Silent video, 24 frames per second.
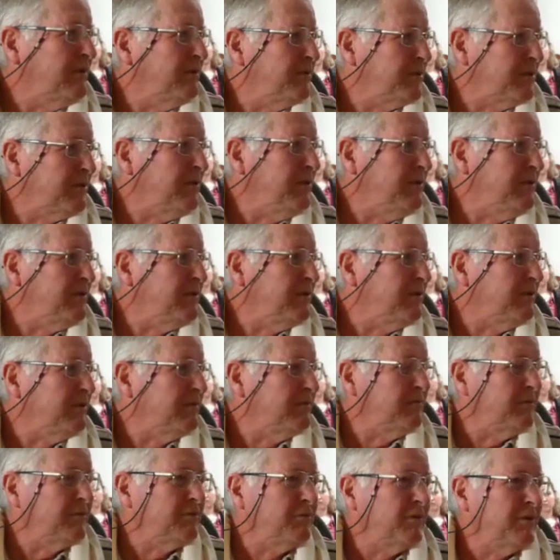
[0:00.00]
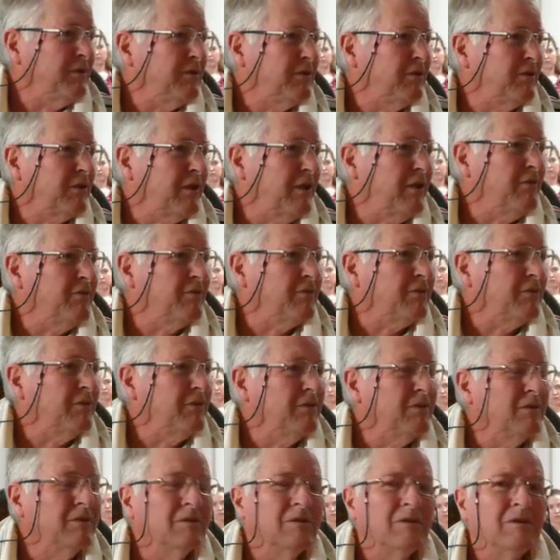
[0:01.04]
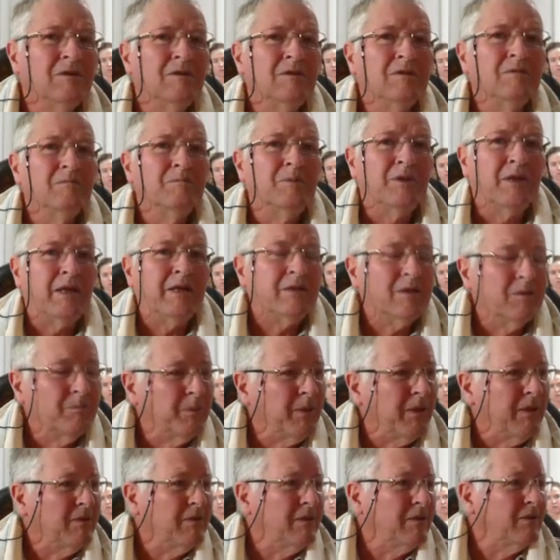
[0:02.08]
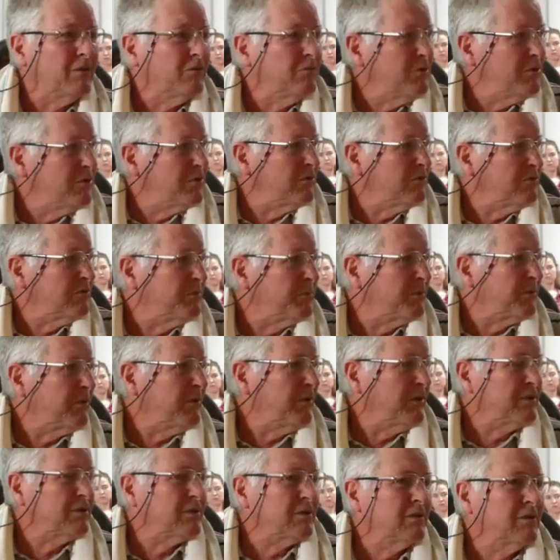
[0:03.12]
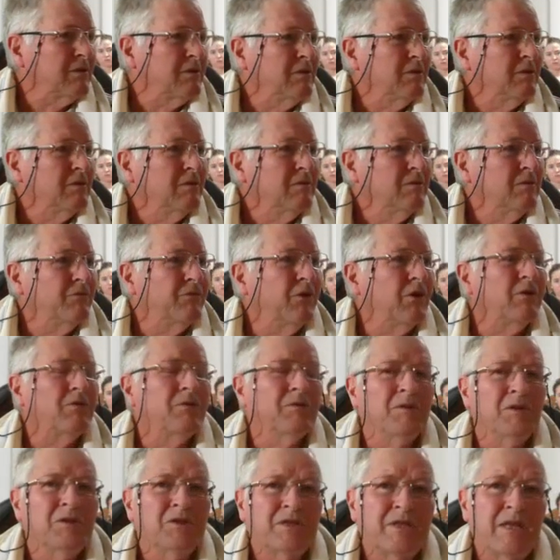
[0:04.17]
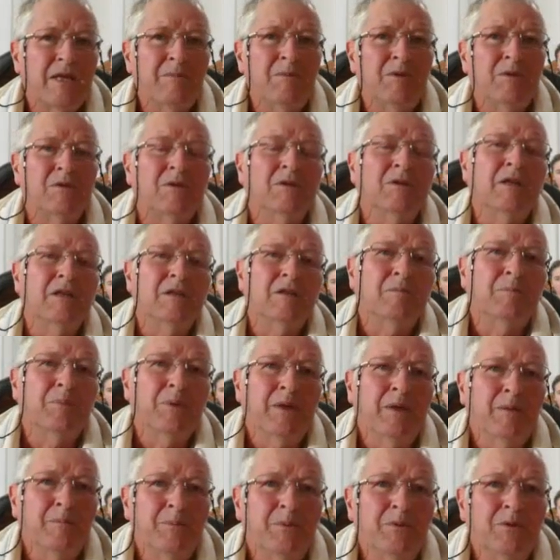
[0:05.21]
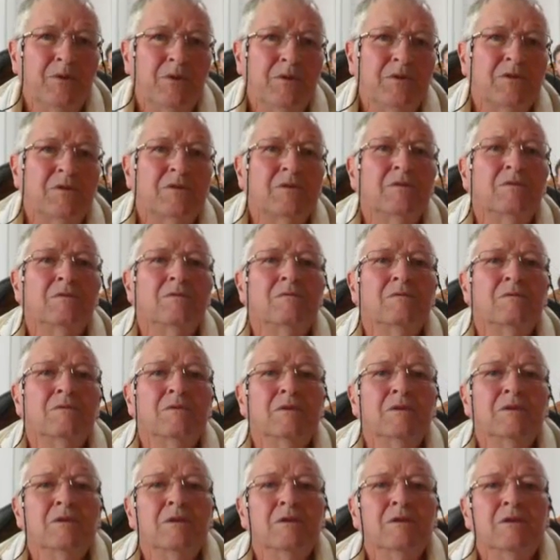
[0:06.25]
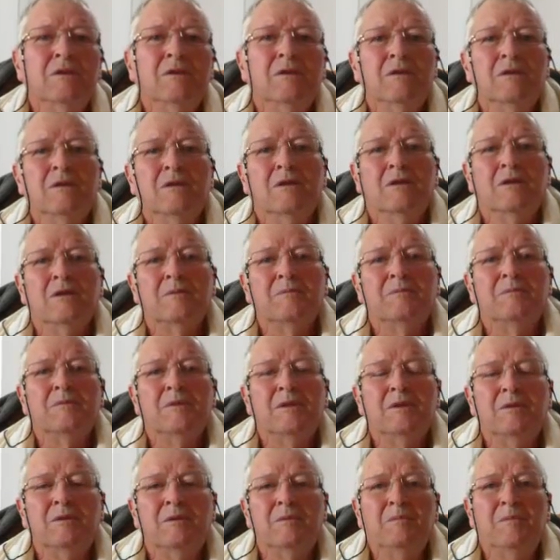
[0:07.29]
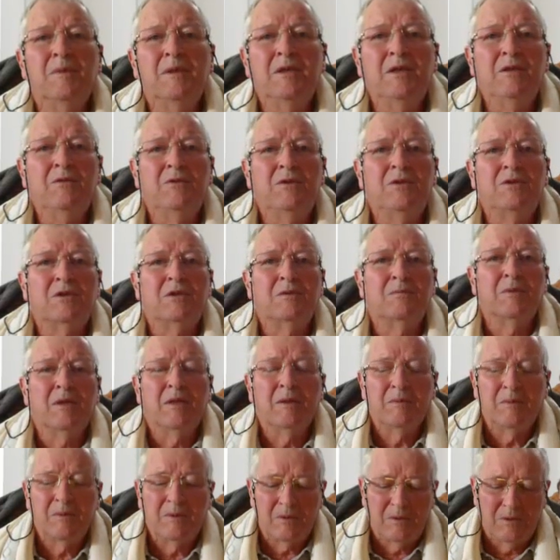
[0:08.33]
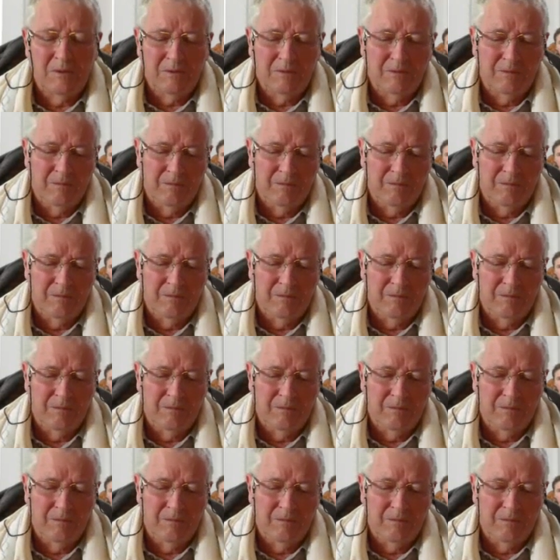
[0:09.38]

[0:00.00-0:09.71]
It was easy when, when you got over it, but I had to pay that original price. Following the Sabbath, had to pay a price, um, and many of His commandments.